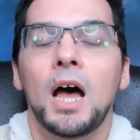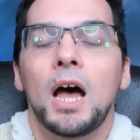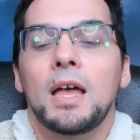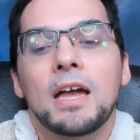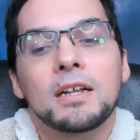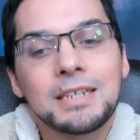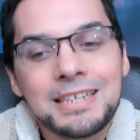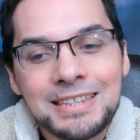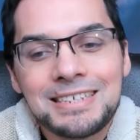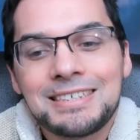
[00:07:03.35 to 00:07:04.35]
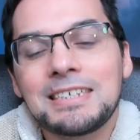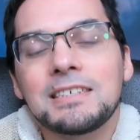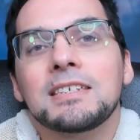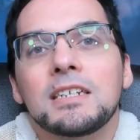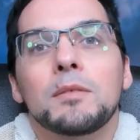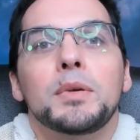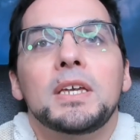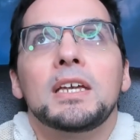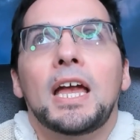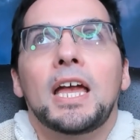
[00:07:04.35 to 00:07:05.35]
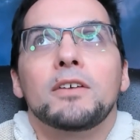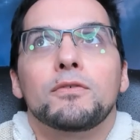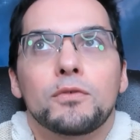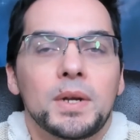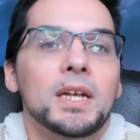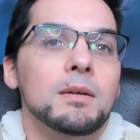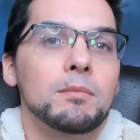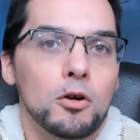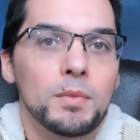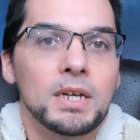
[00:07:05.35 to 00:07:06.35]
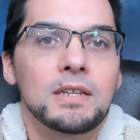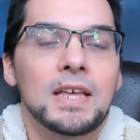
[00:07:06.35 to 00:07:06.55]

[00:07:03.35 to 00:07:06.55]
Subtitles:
And this is going to be a freeing moment.